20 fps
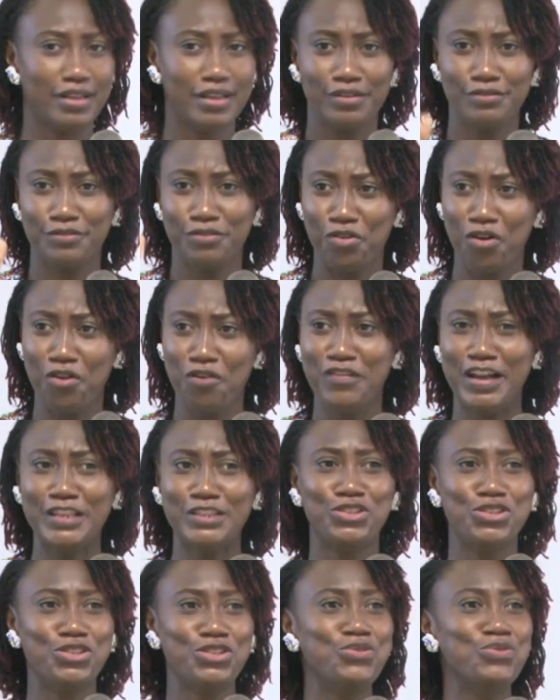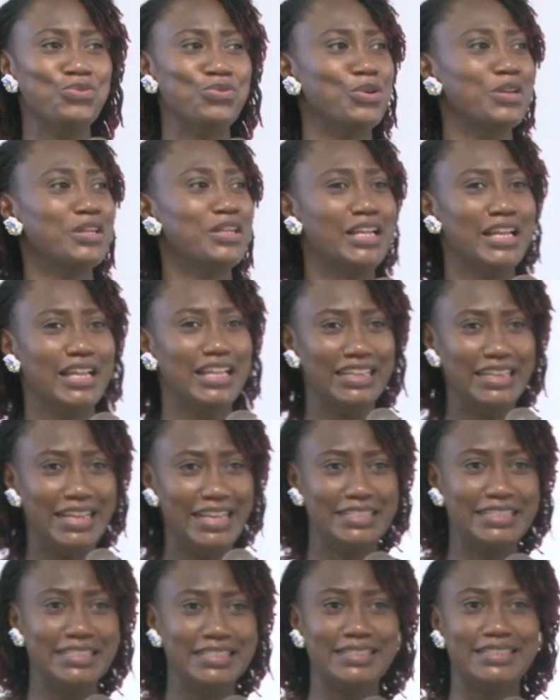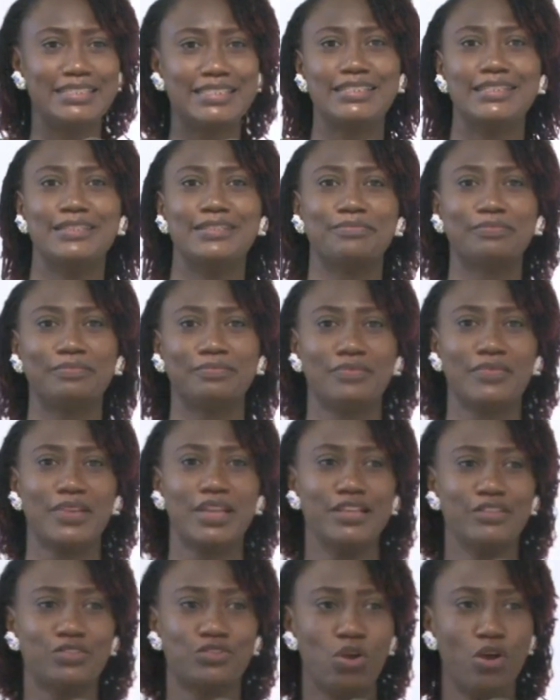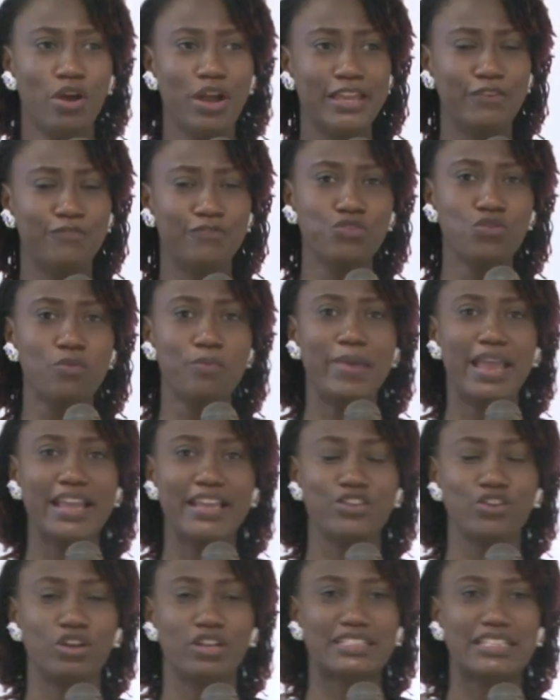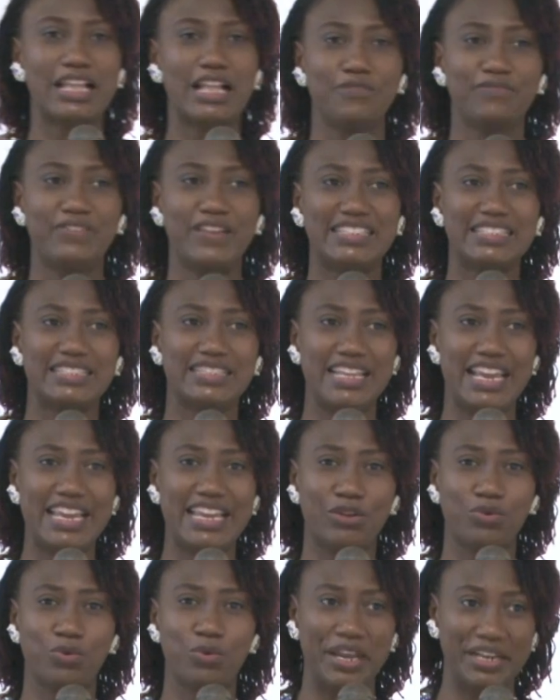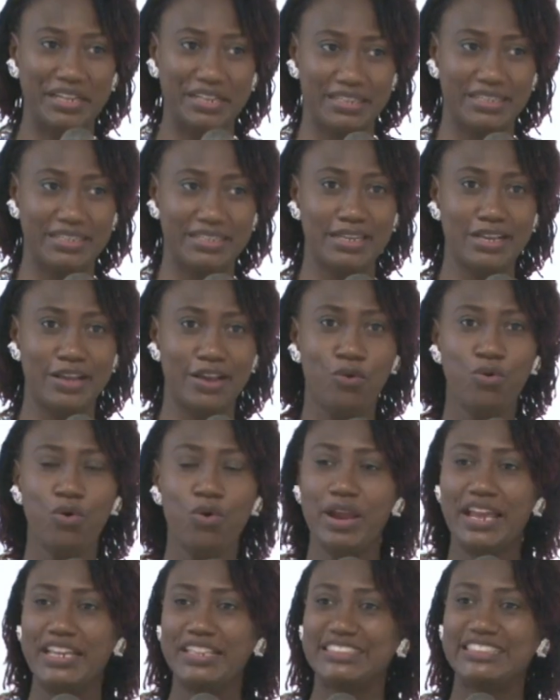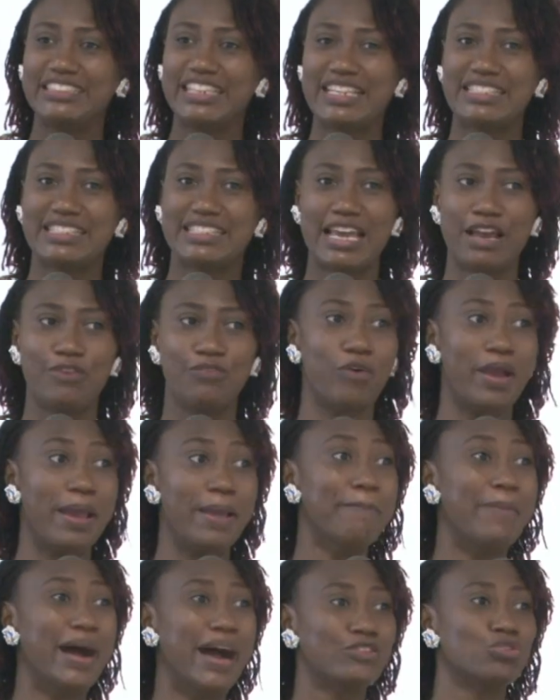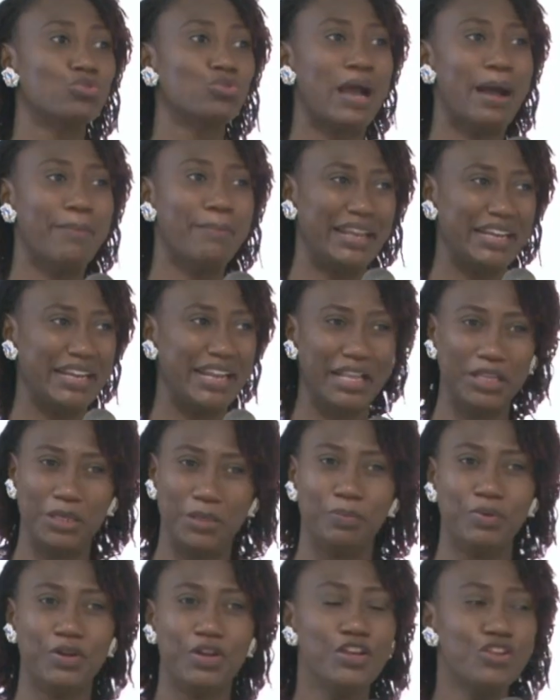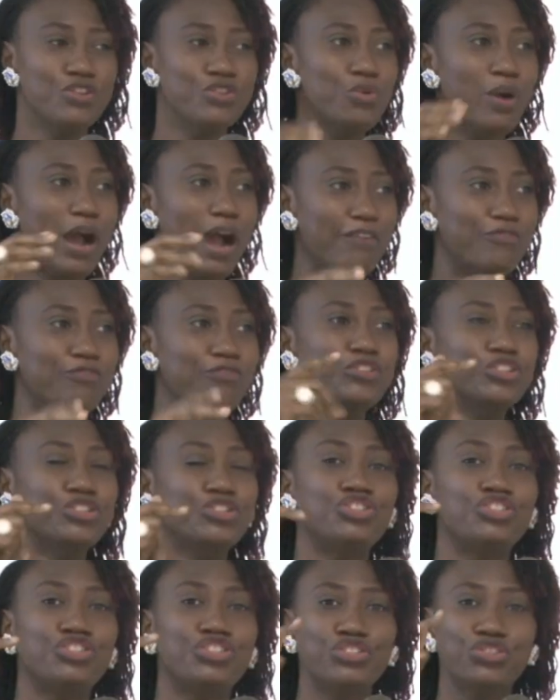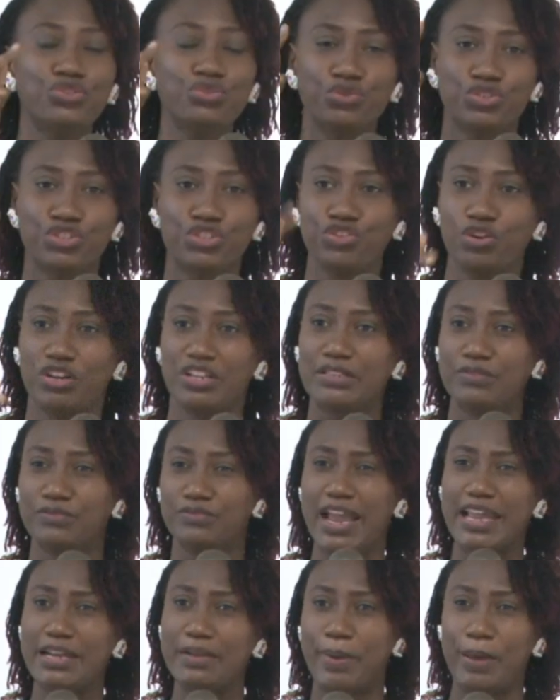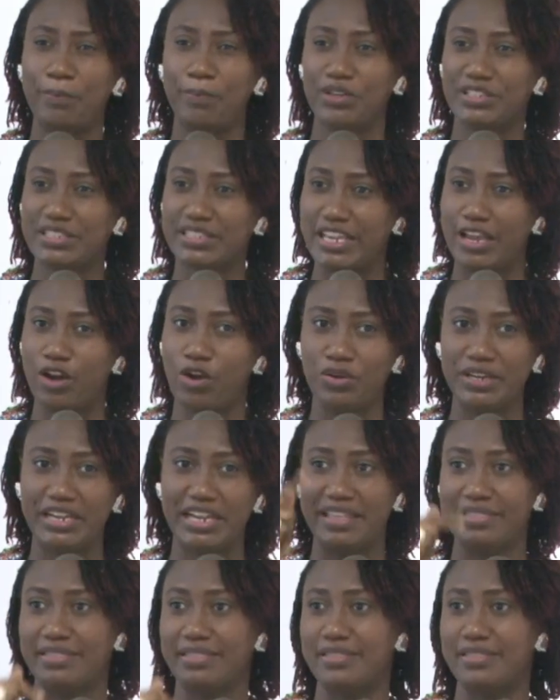Over to you, ladies. So if you make yourself a slave queen who is just there for a man to come and help, you have reduced your divine purpose here on earth.